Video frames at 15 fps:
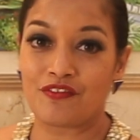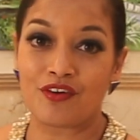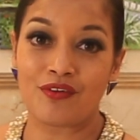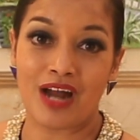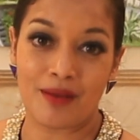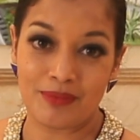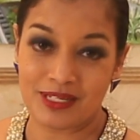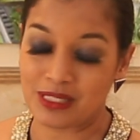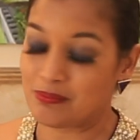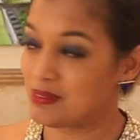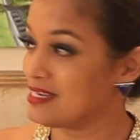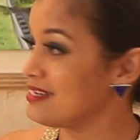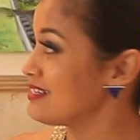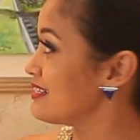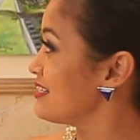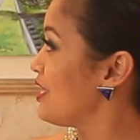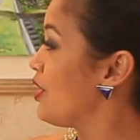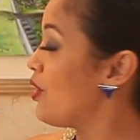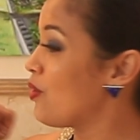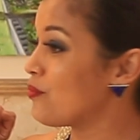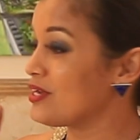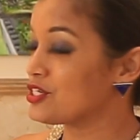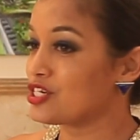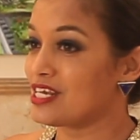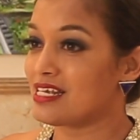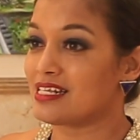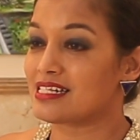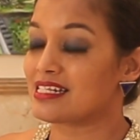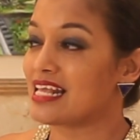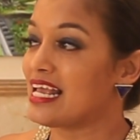Farabi's piece, which
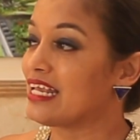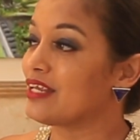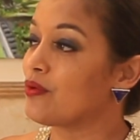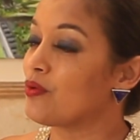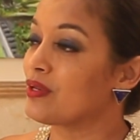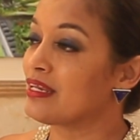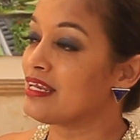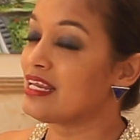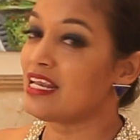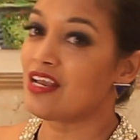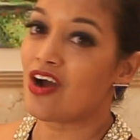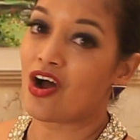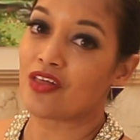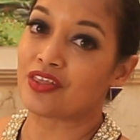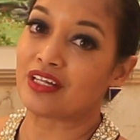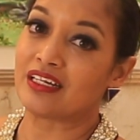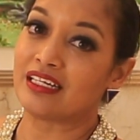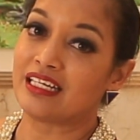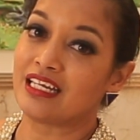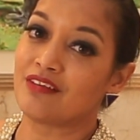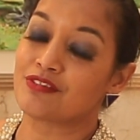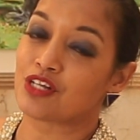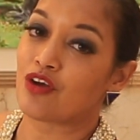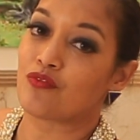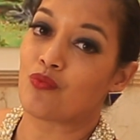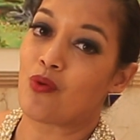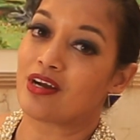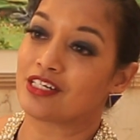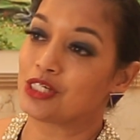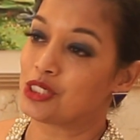is Ye Are the Leaves of
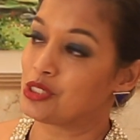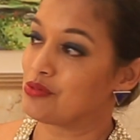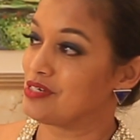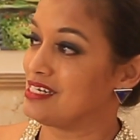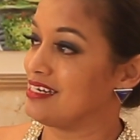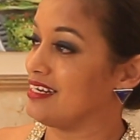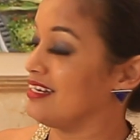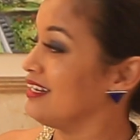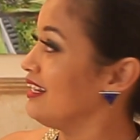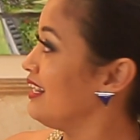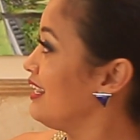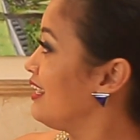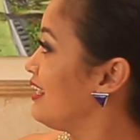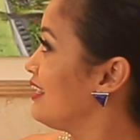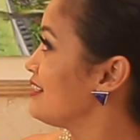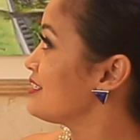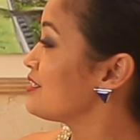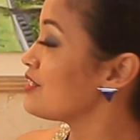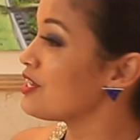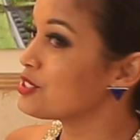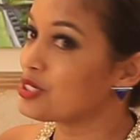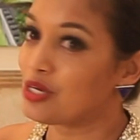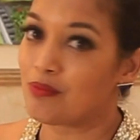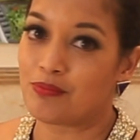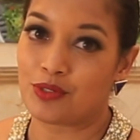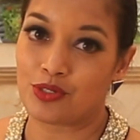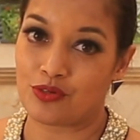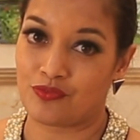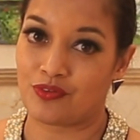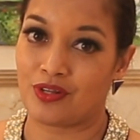One Tree. Such a
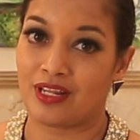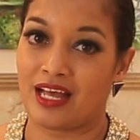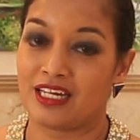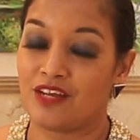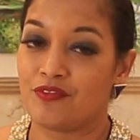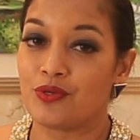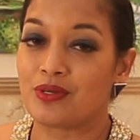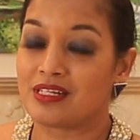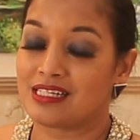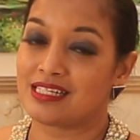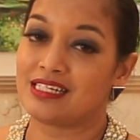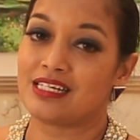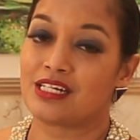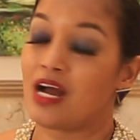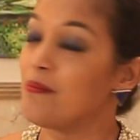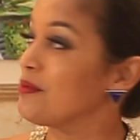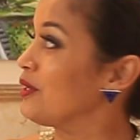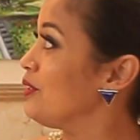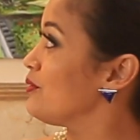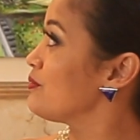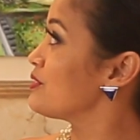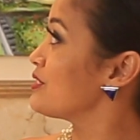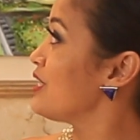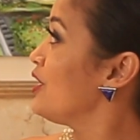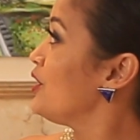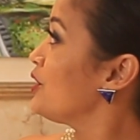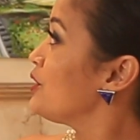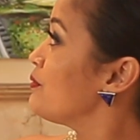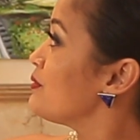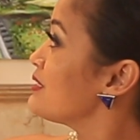beautiful, and if you can see it up close,
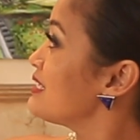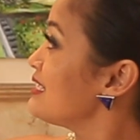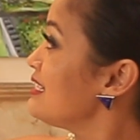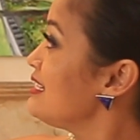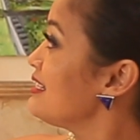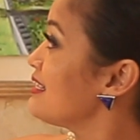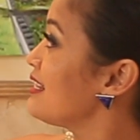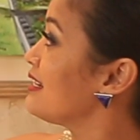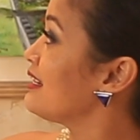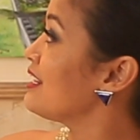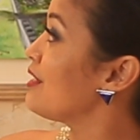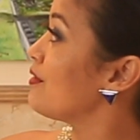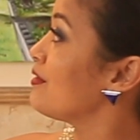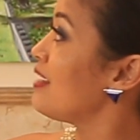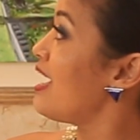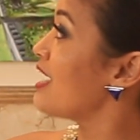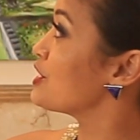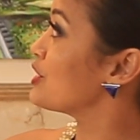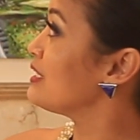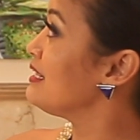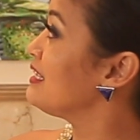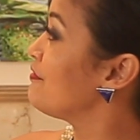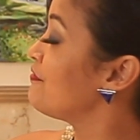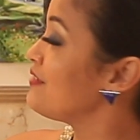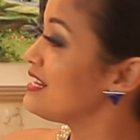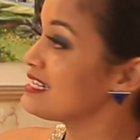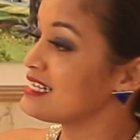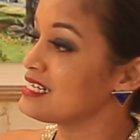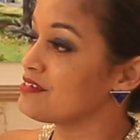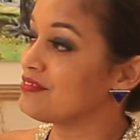you will see that they are actually the
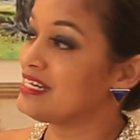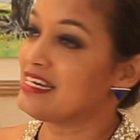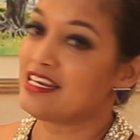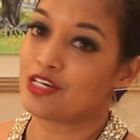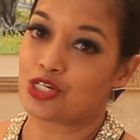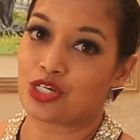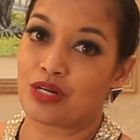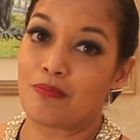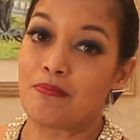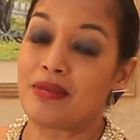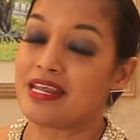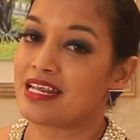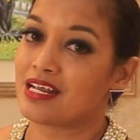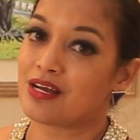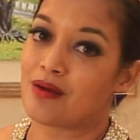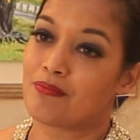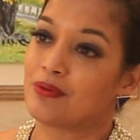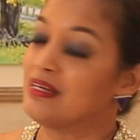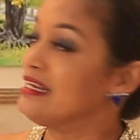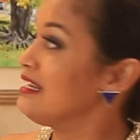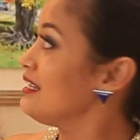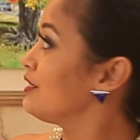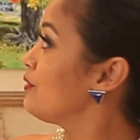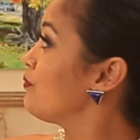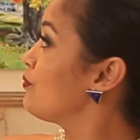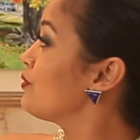faces of the nation making up the